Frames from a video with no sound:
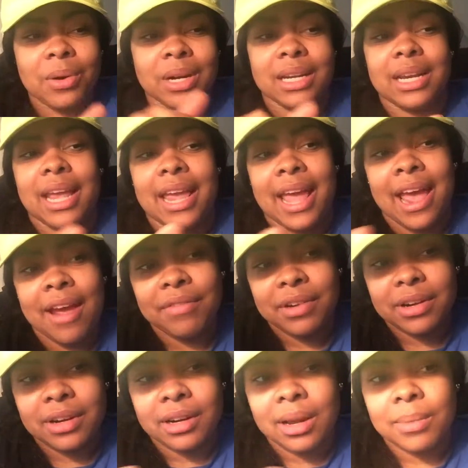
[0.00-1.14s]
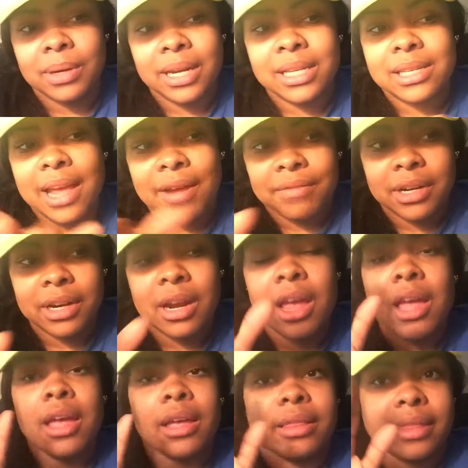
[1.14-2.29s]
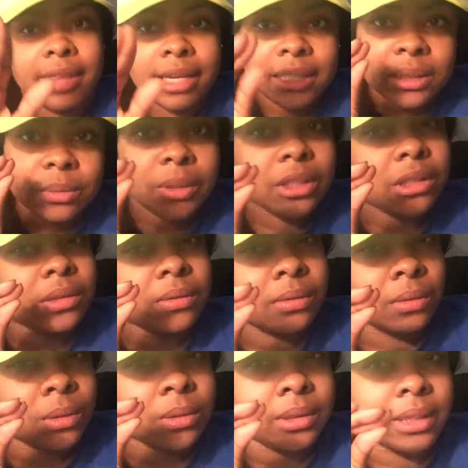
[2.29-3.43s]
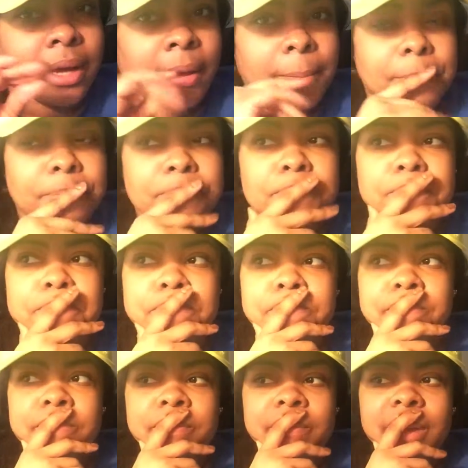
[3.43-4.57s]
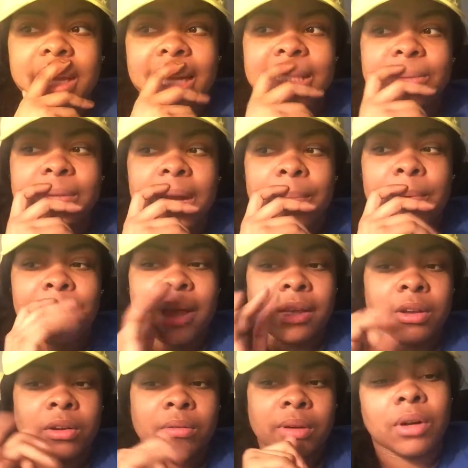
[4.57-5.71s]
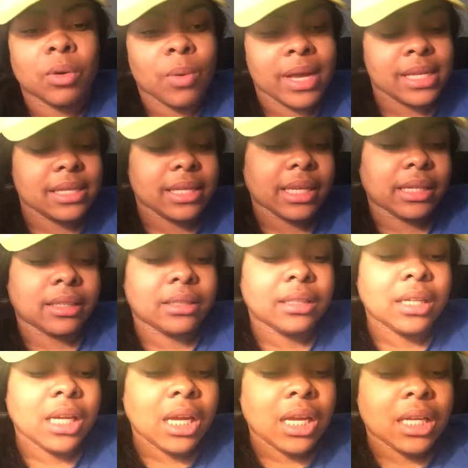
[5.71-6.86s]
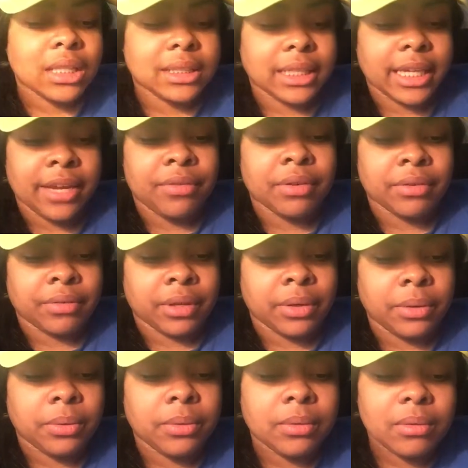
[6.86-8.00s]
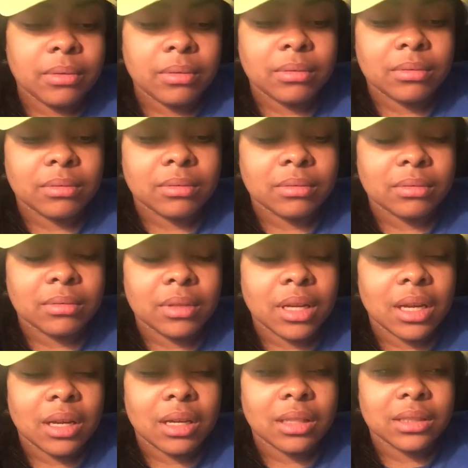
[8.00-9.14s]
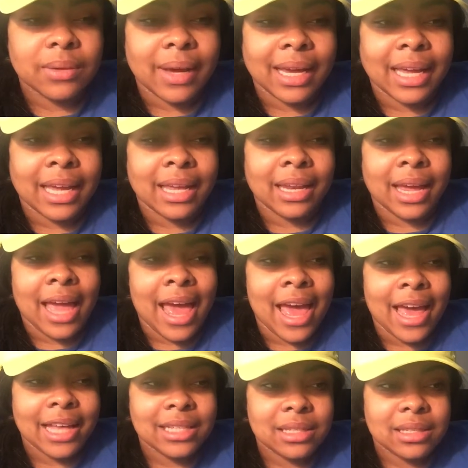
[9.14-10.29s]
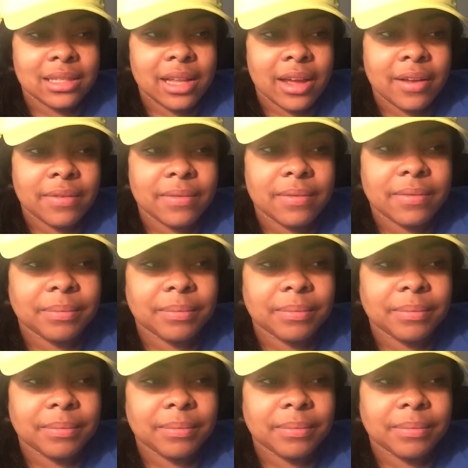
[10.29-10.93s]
or the day after, a couple days after, they switched the rules up. And that's when I put my little request in to get reviewed so I could get like ads and stuff.